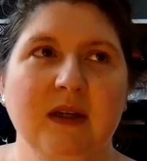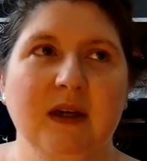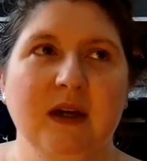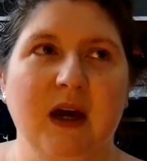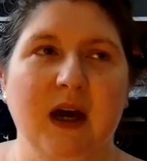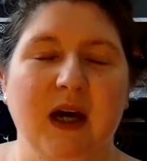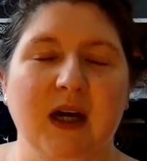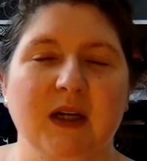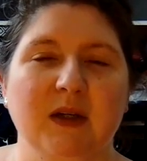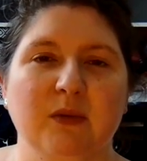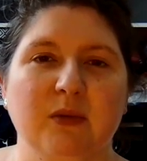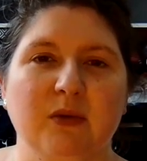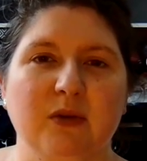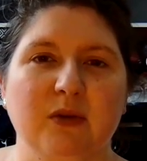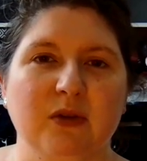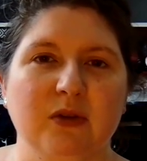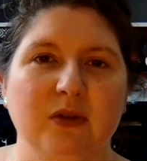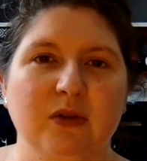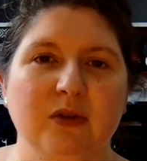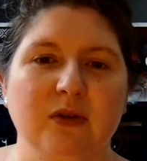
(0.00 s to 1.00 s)
I
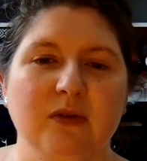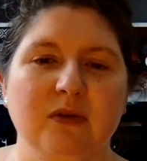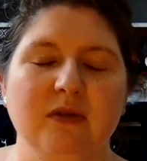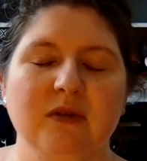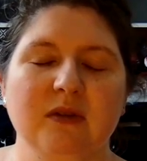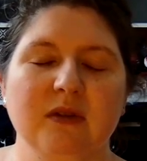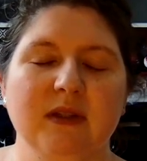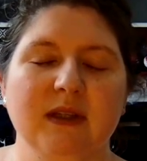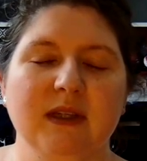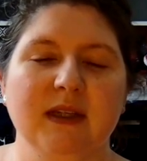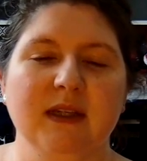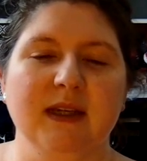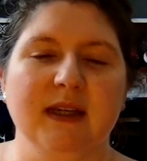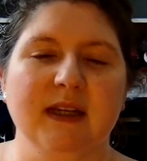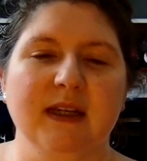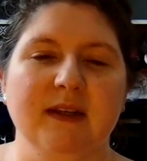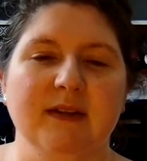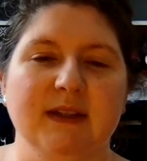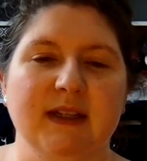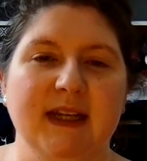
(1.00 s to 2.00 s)
will
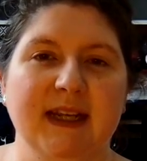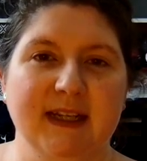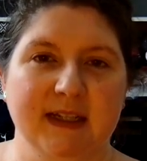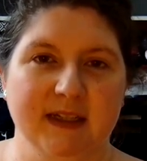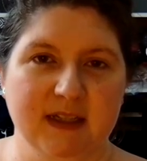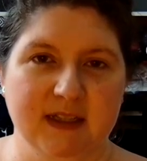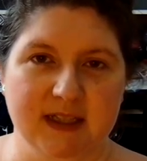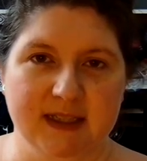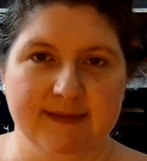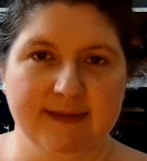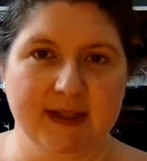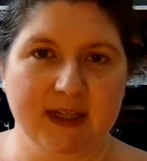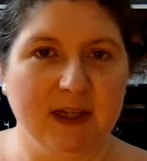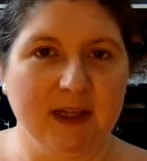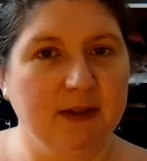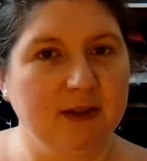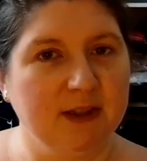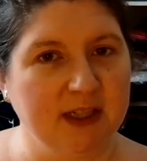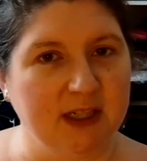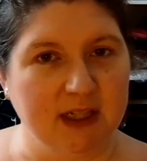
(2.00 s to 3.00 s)
include a link to this
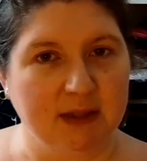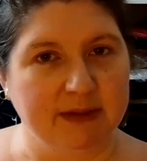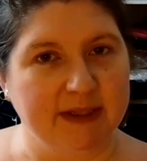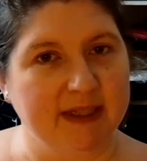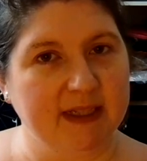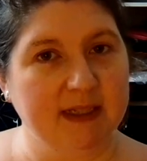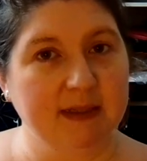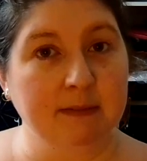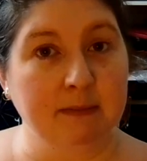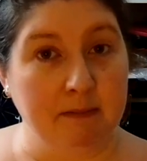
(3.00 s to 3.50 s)
video so you know it's